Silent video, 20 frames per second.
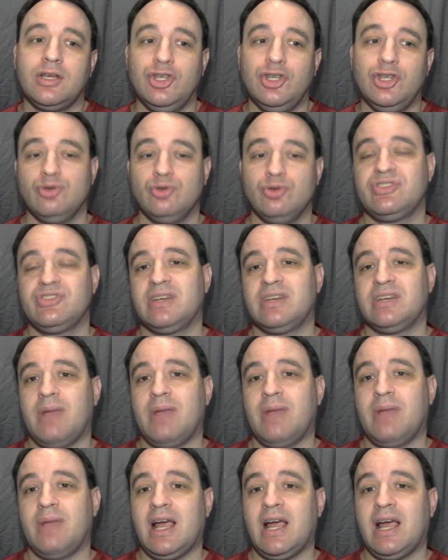using
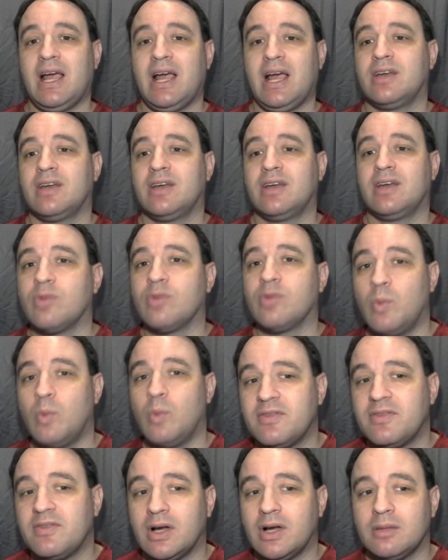Python for
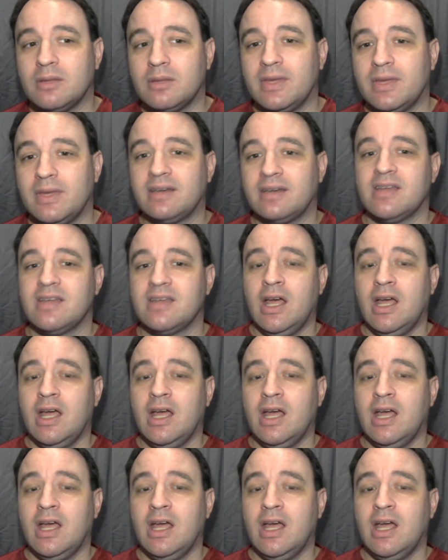web development,